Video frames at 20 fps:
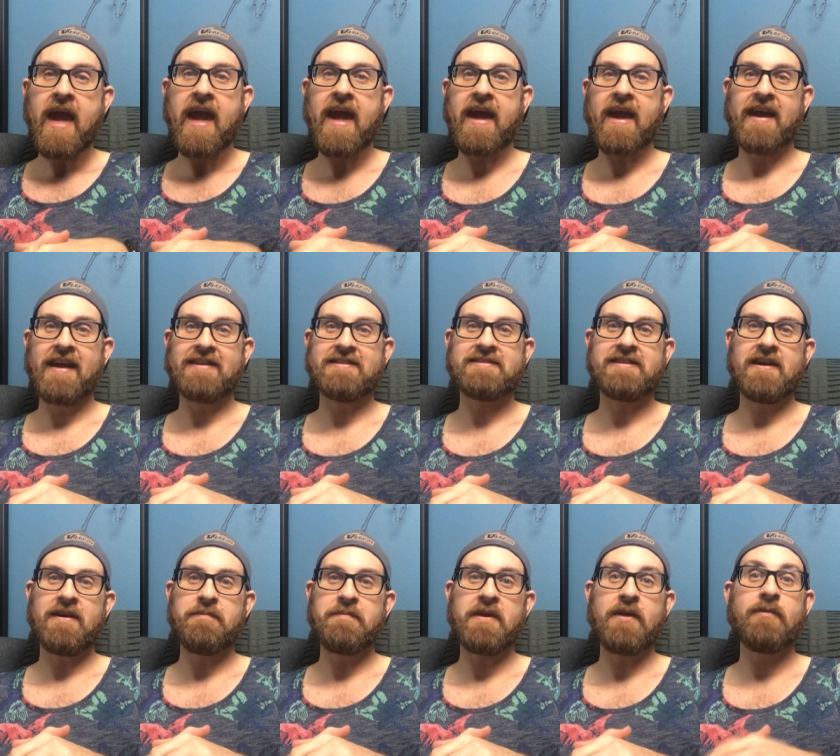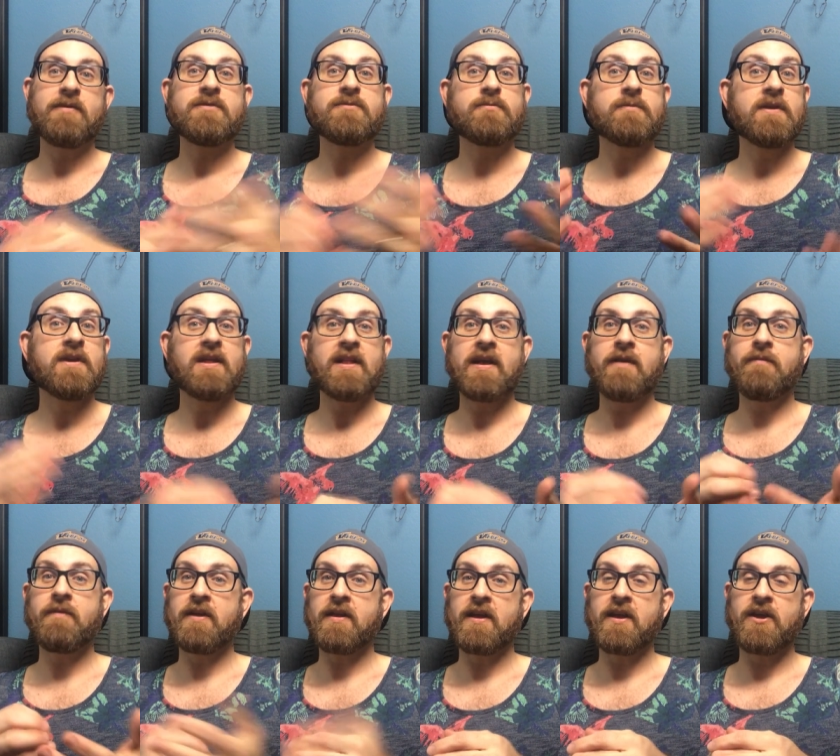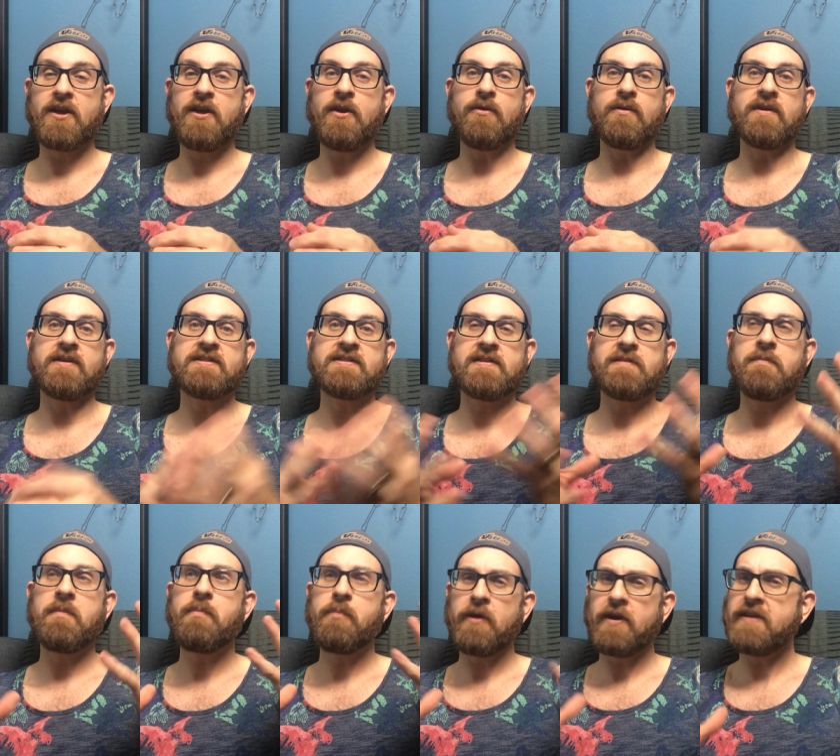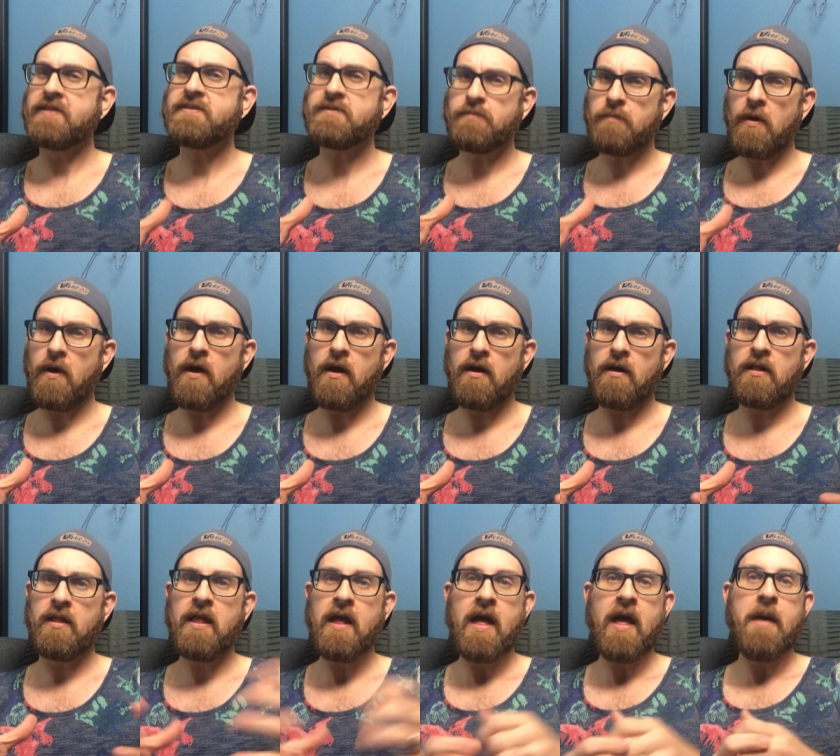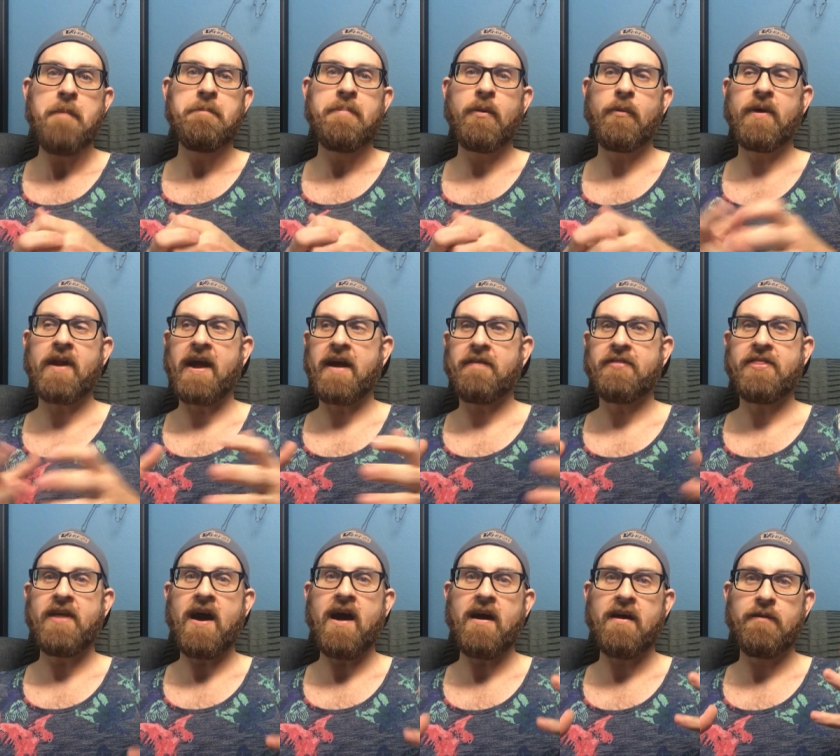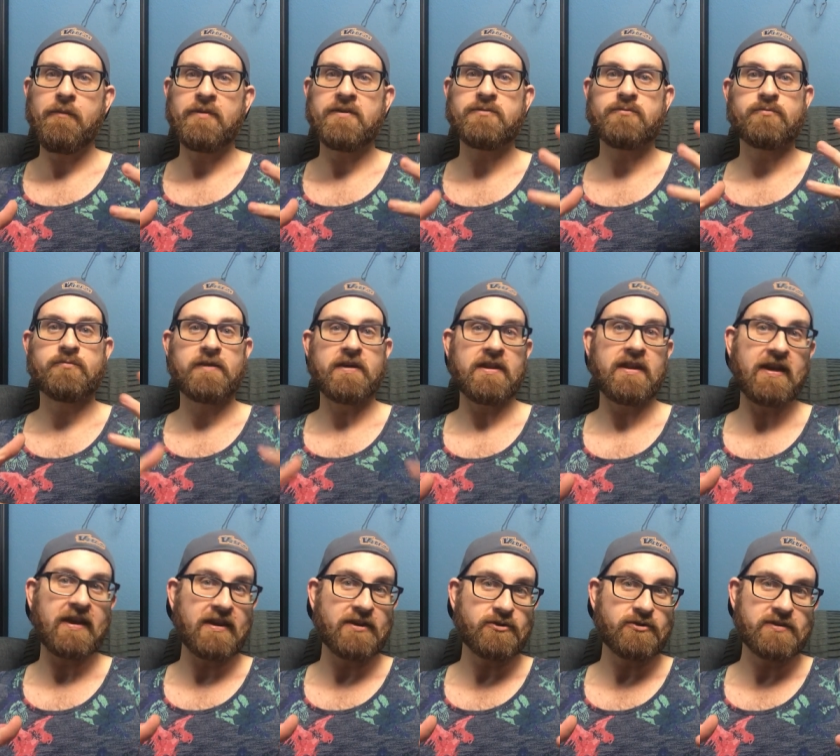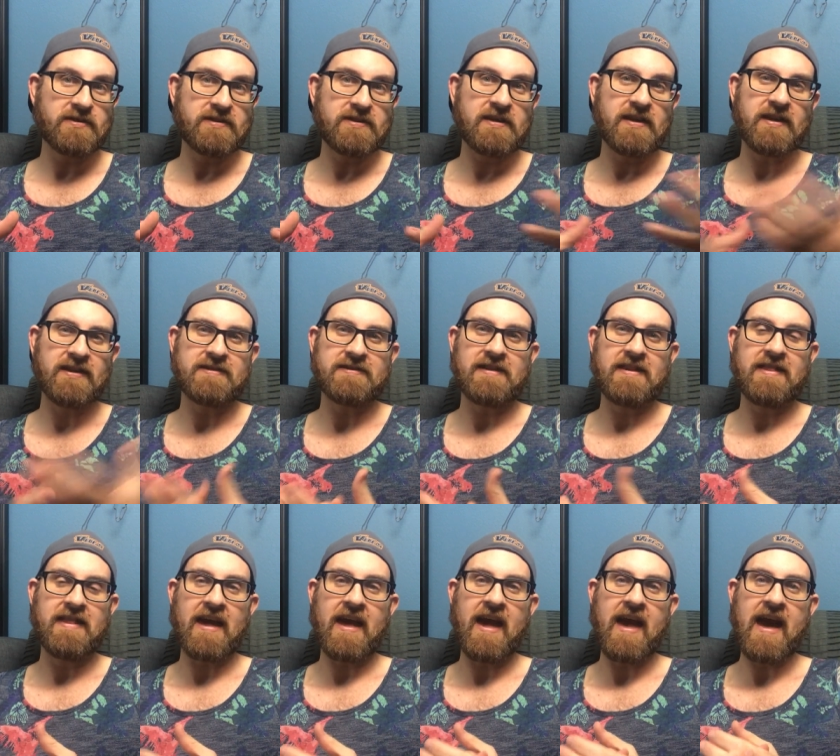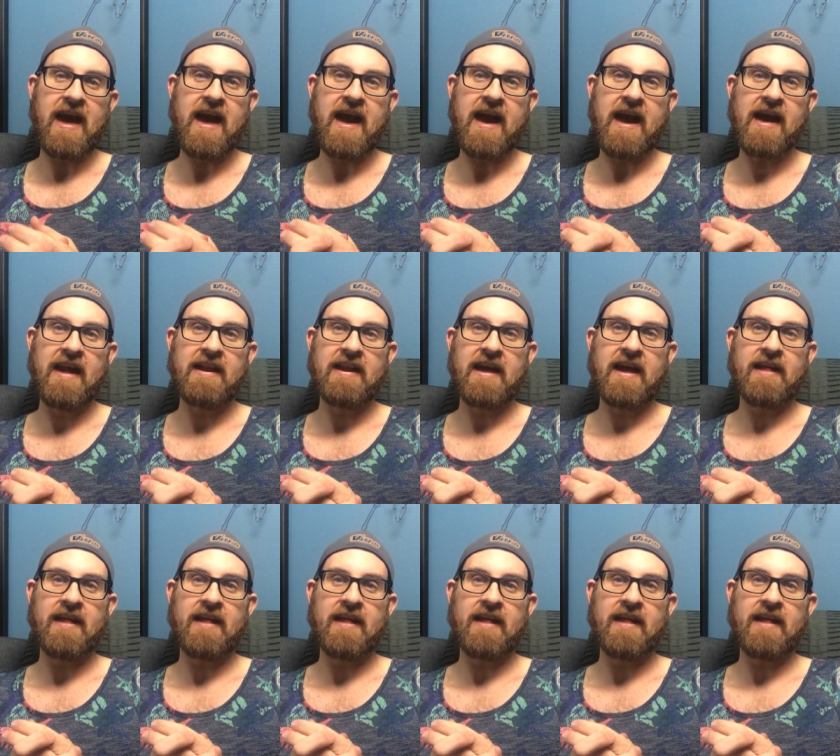And it was really, really cute. It's pretty small, but what I thought was really interesting is that they had